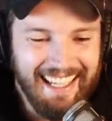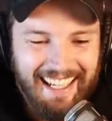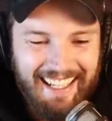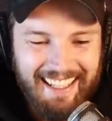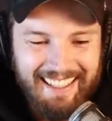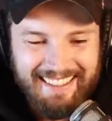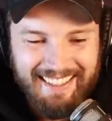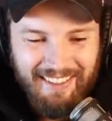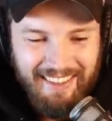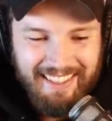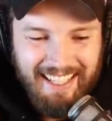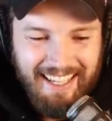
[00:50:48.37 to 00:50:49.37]
Uh,
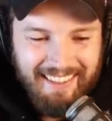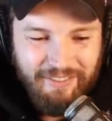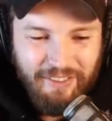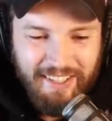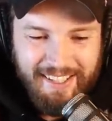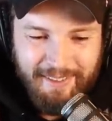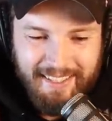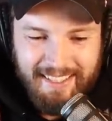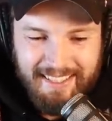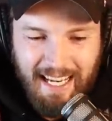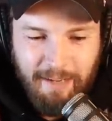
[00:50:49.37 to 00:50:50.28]
so the title for this one is,